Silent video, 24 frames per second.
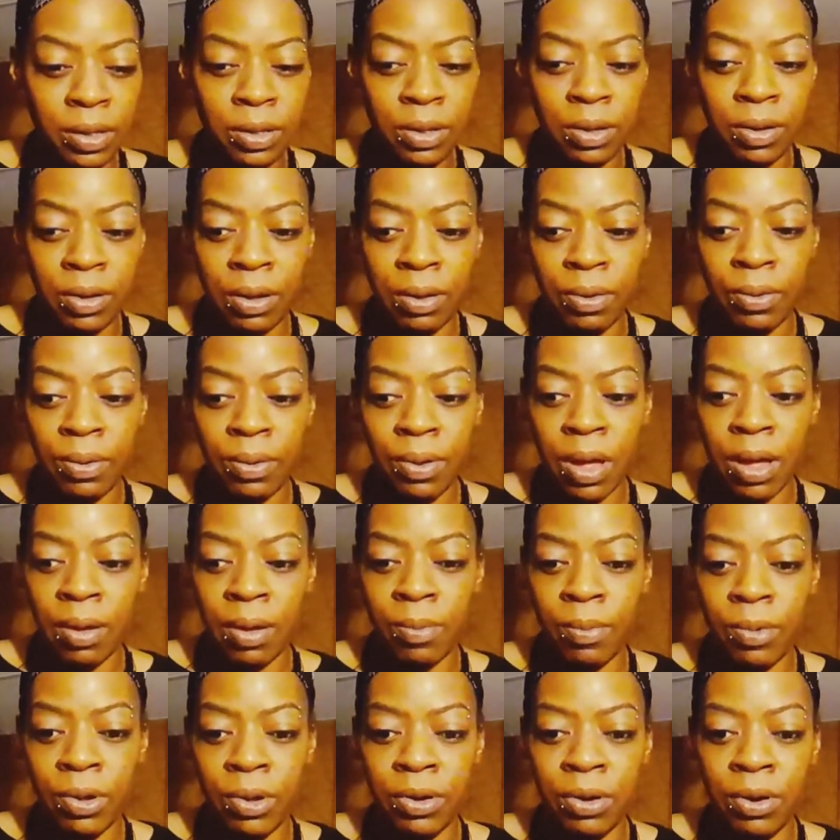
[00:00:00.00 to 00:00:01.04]
You know, I
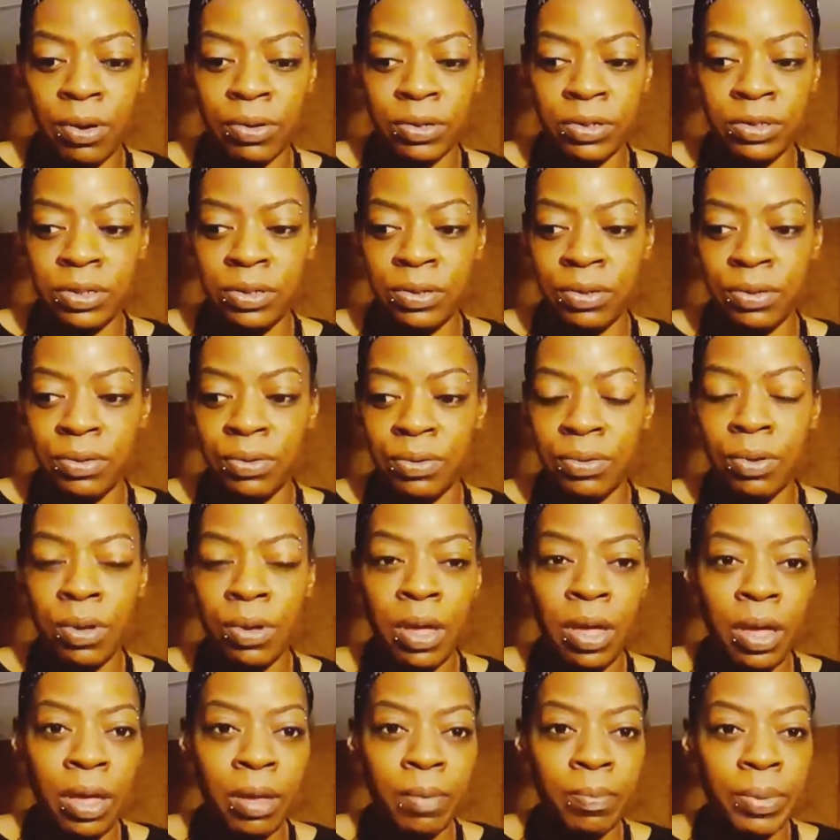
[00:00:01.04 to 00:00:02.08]
want her to
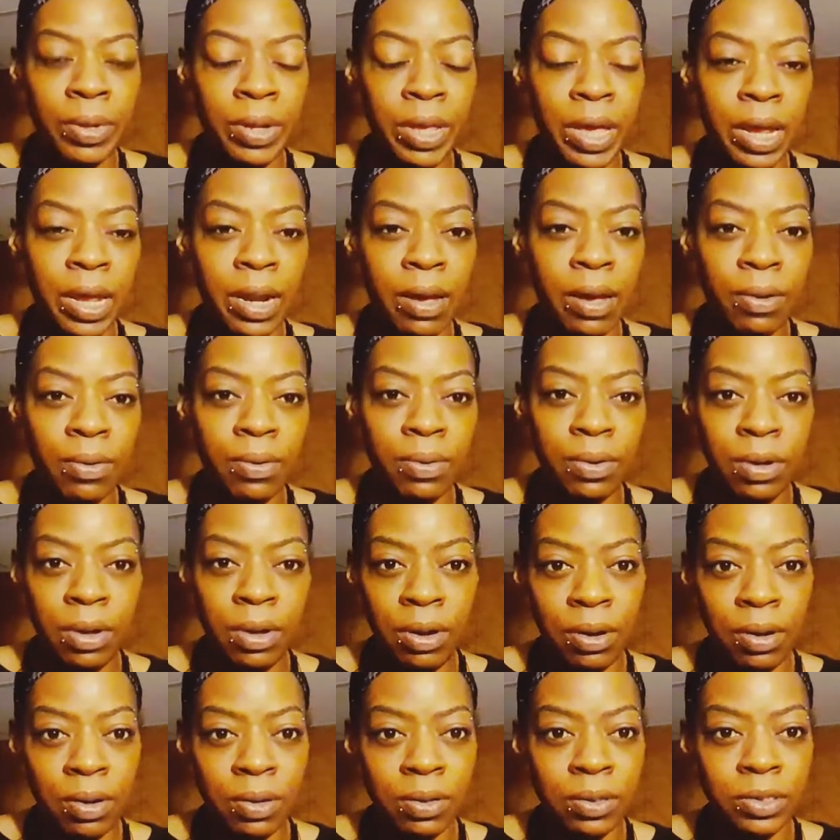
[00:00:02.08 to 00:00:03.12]
plan out
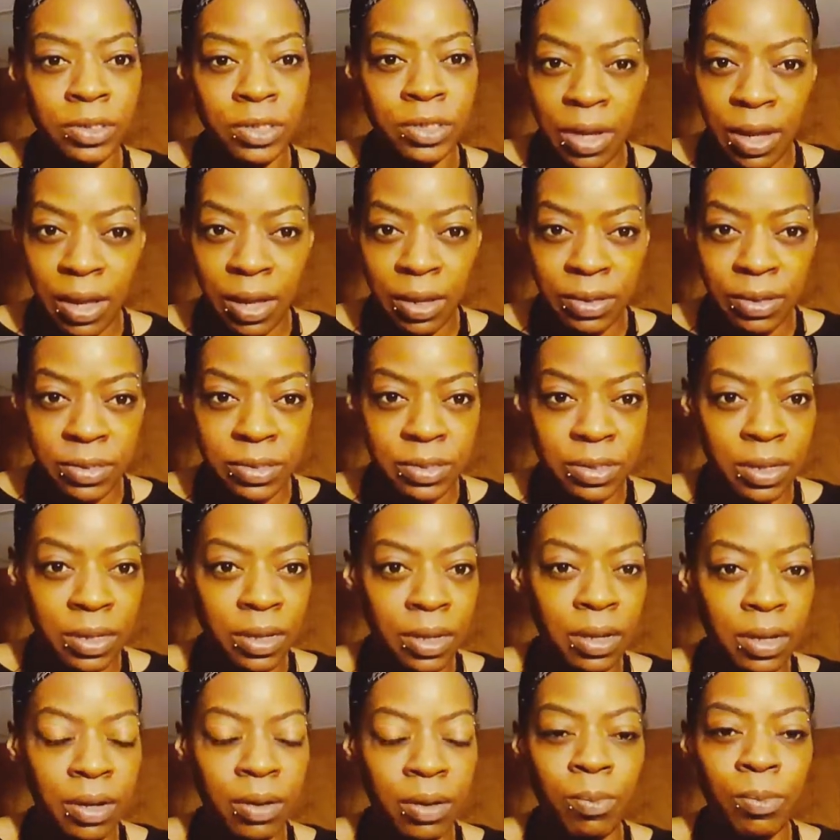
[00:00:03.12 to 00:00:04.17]
her checks
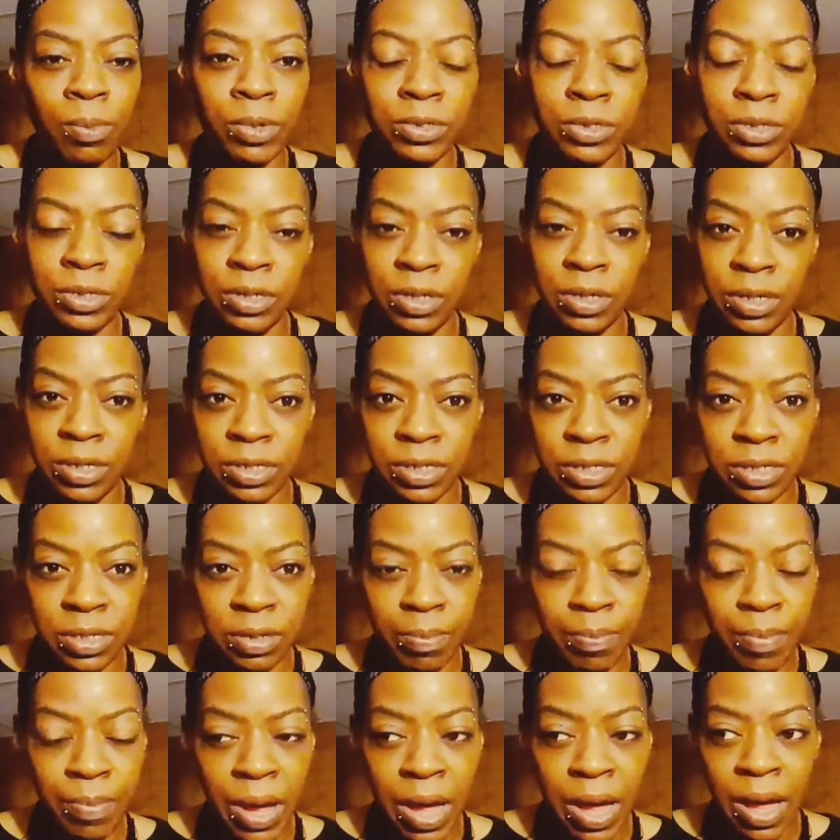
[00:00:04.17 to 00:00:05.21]
and what she needs to
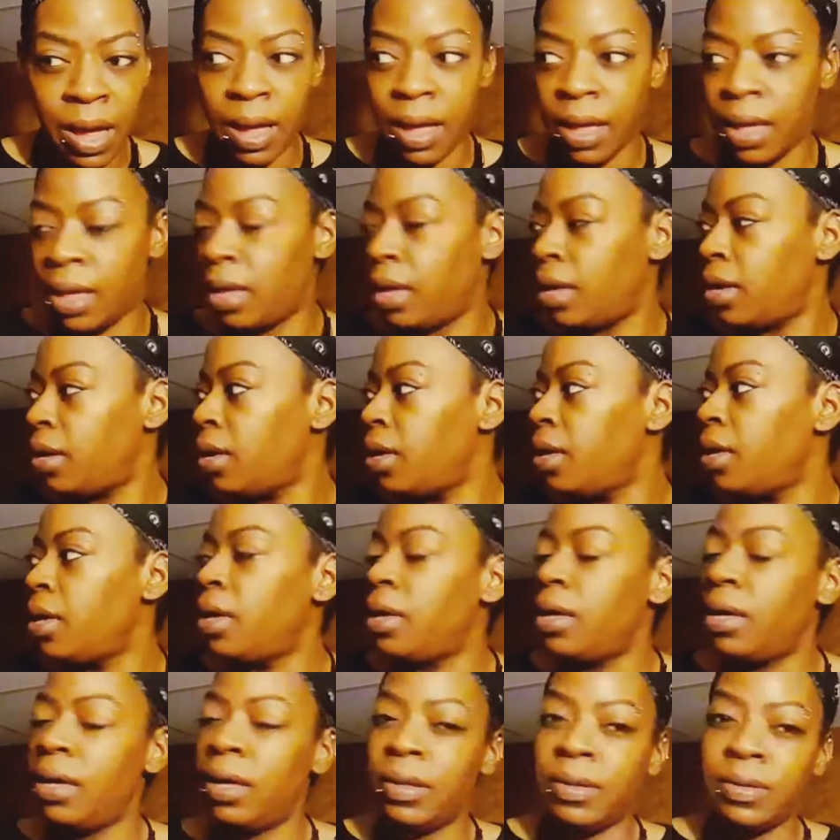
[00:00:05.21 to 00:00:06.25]
buy
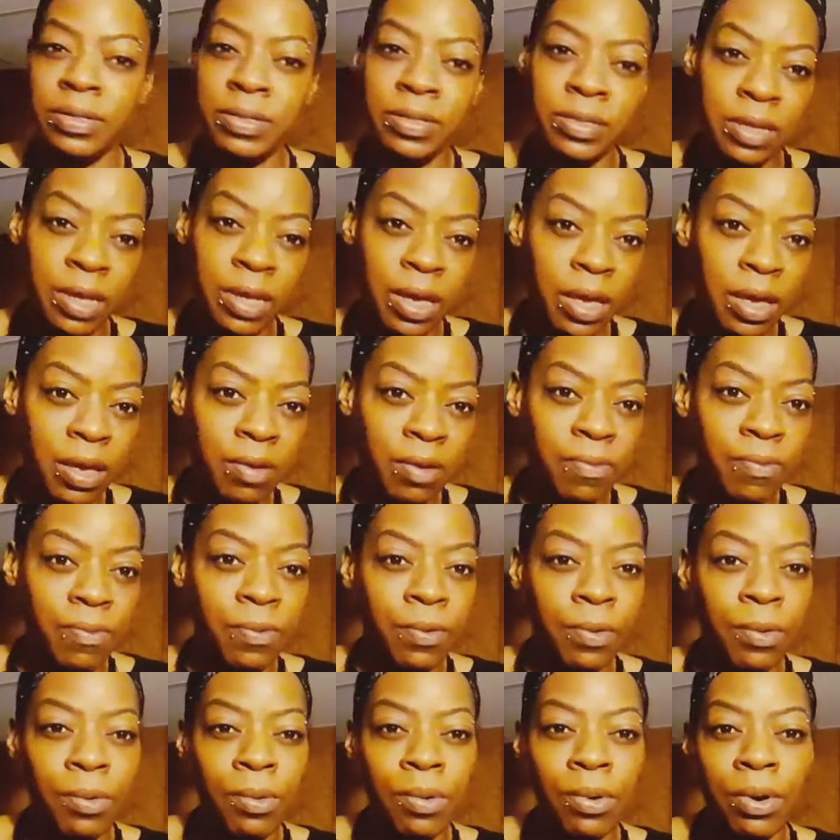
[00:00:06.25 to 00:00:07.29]
and save
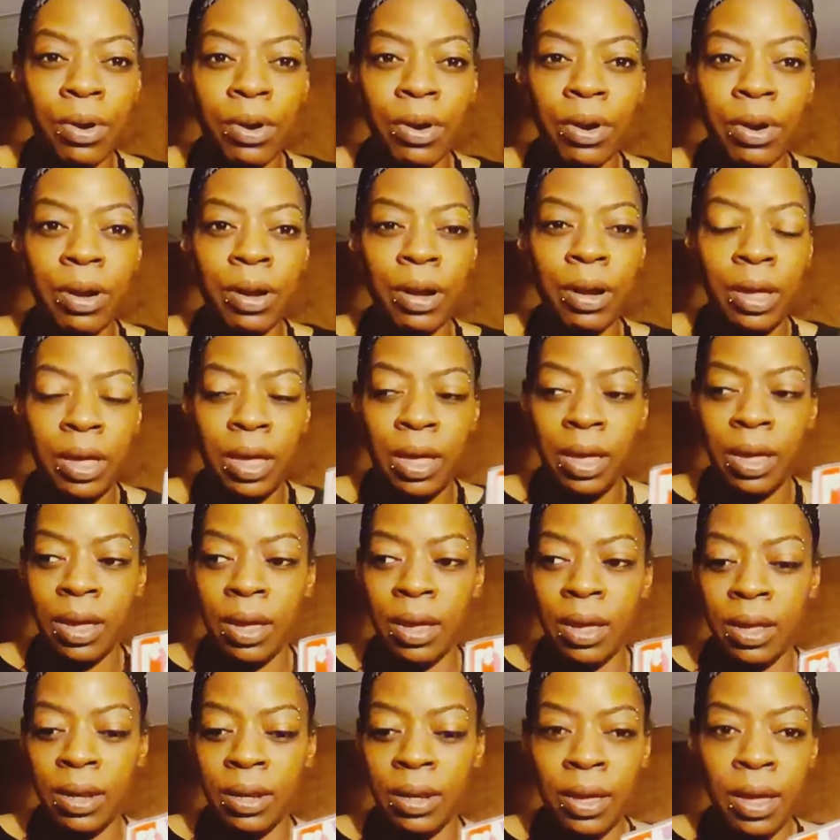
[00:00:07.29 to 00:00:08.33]
for,
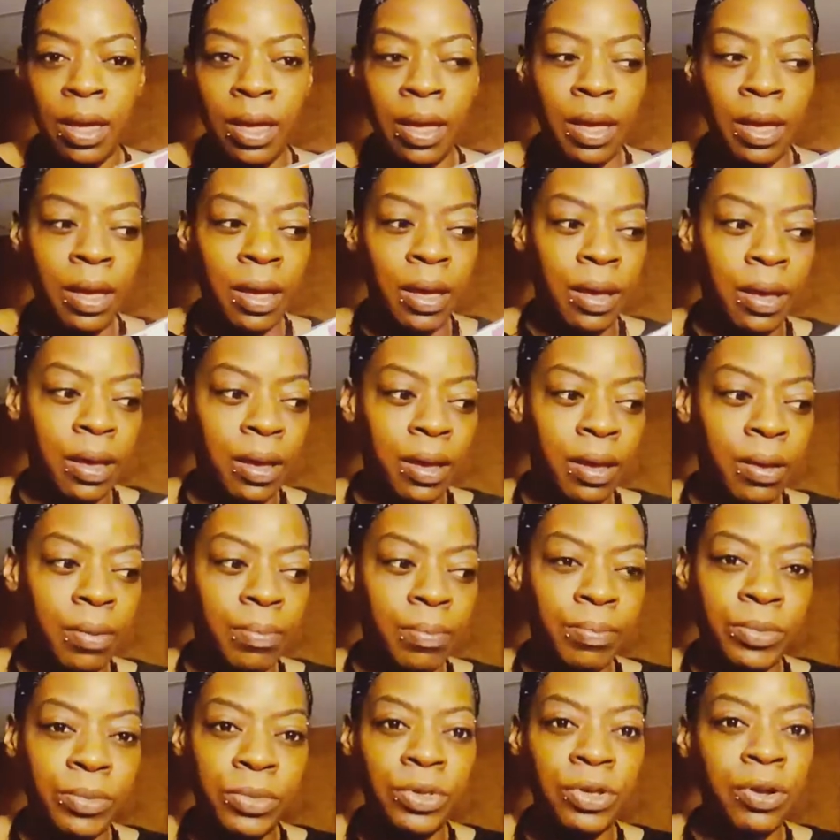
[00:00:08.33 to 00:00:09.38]
and
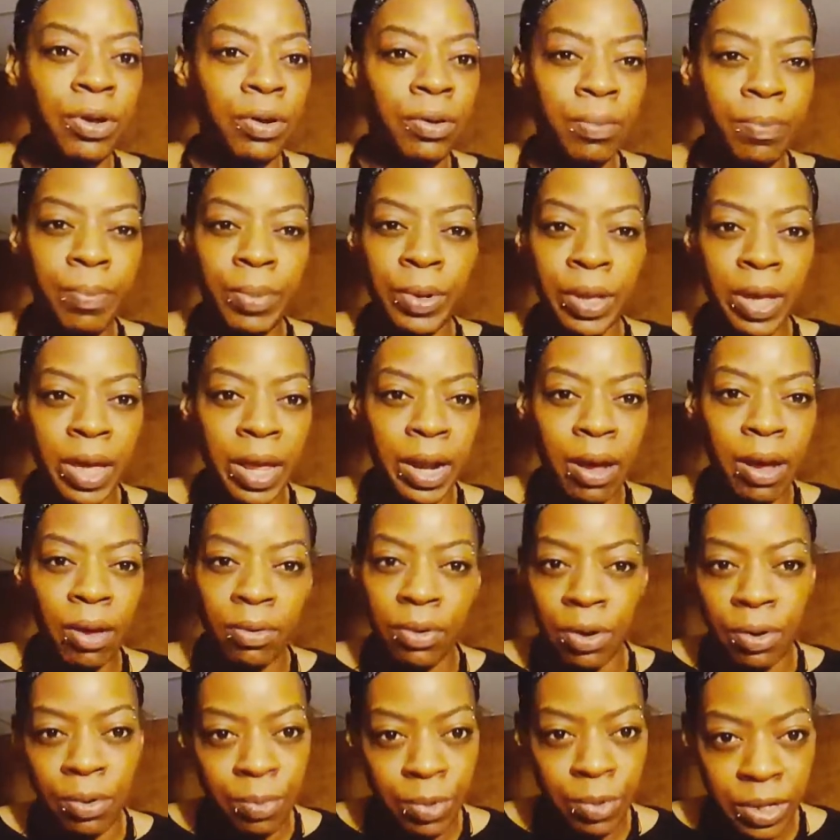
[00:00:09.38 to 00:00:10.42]
Um, you know, plan out
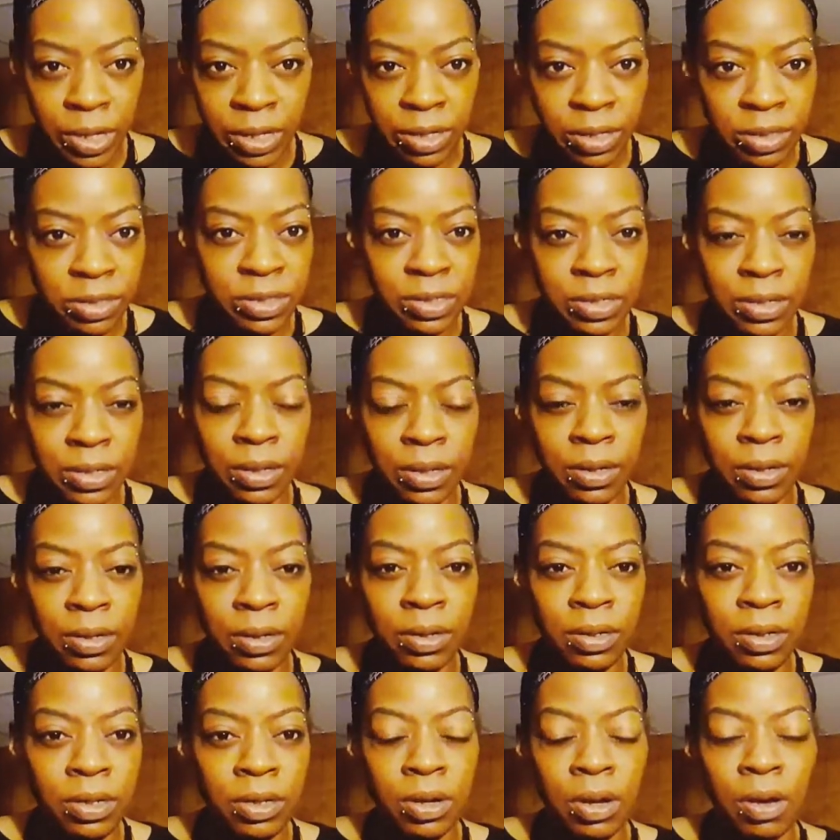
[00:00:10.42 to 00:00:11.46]
her weeks,
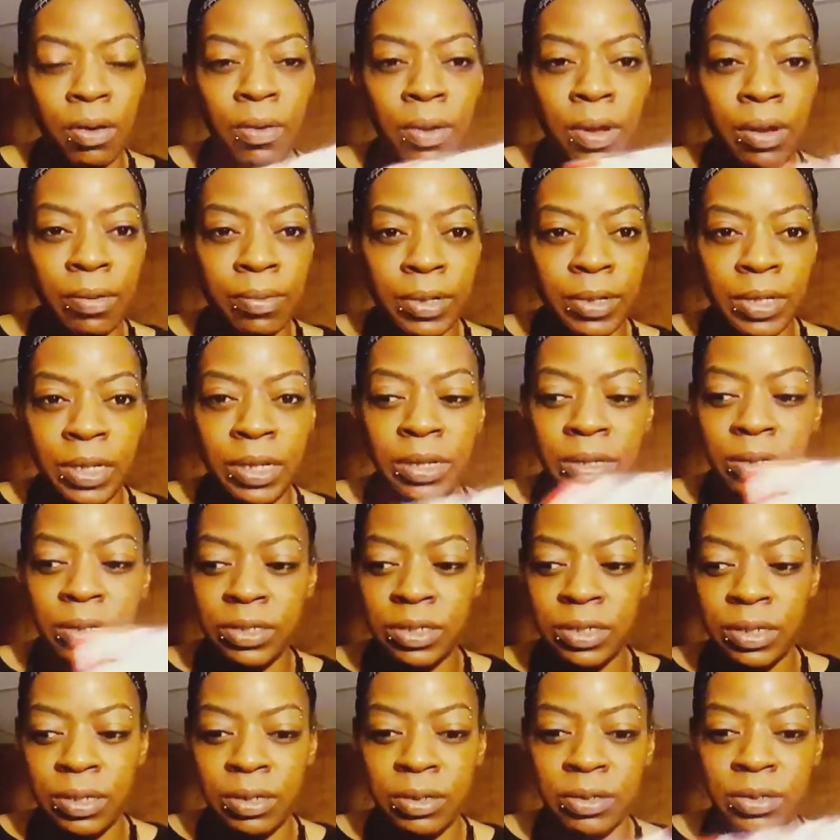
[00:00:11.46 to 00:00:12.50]
and, you know, everything
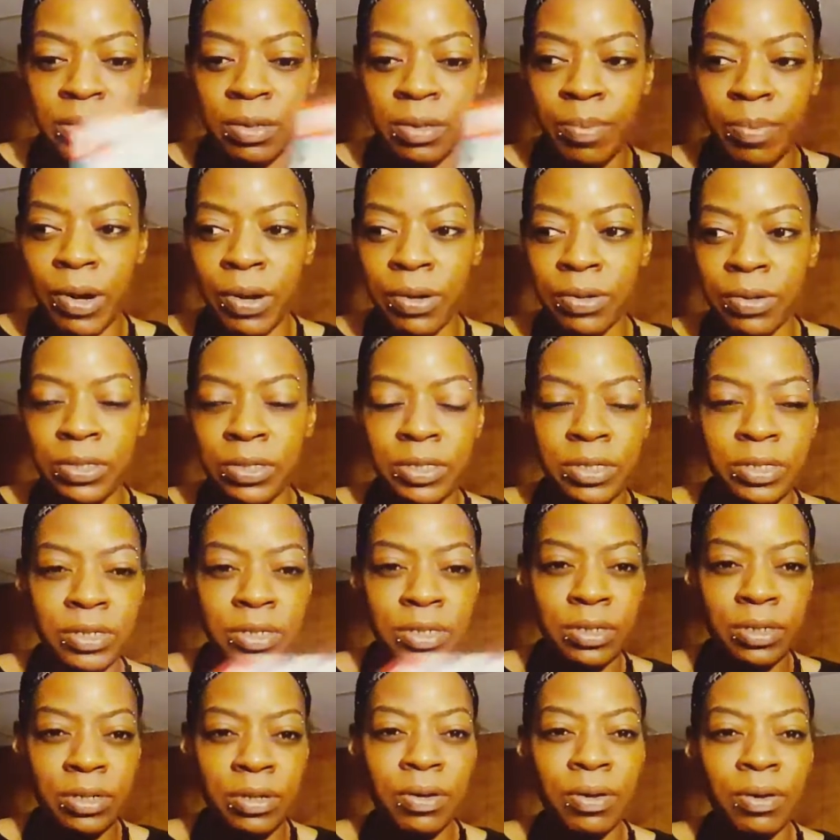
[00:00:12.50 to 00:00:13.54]
she needs to purchase.
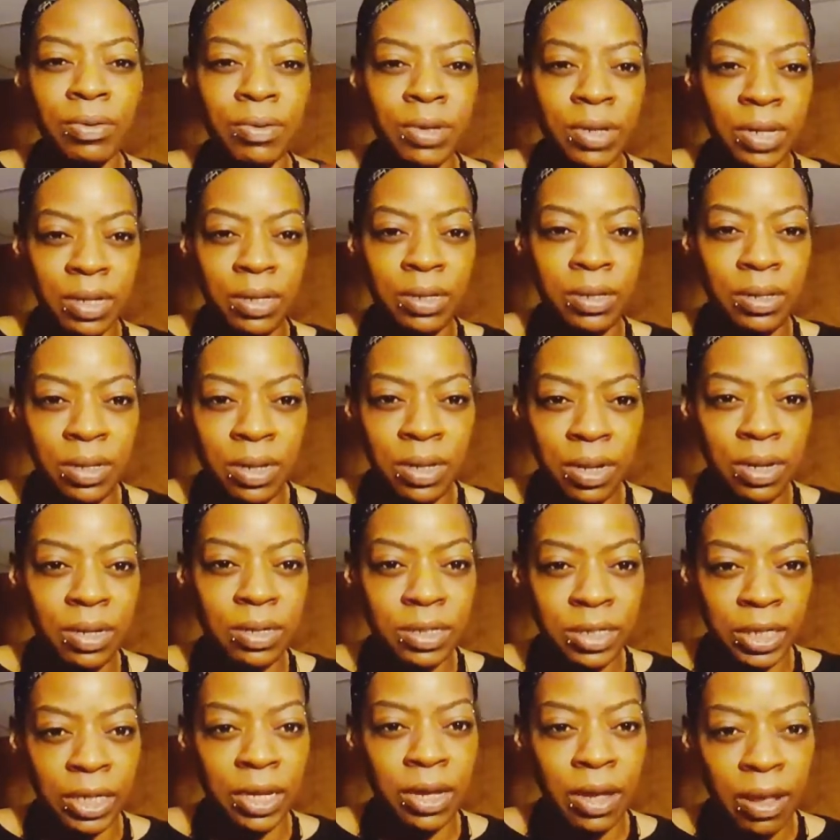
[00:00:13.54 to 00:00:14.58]
Just, you know, get it
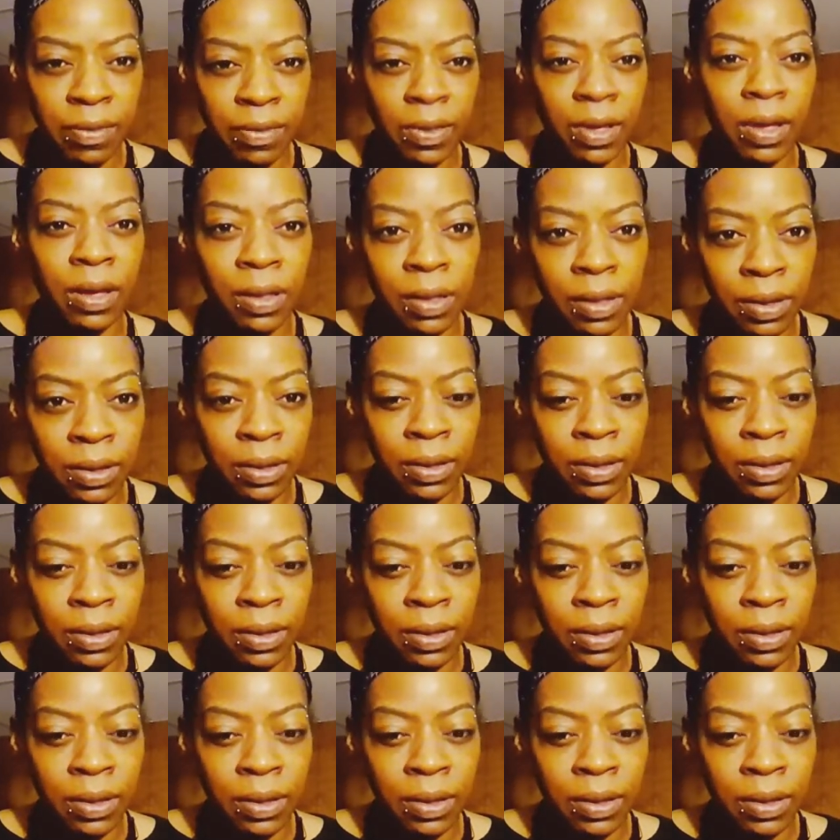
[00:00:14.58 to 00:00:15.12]
together.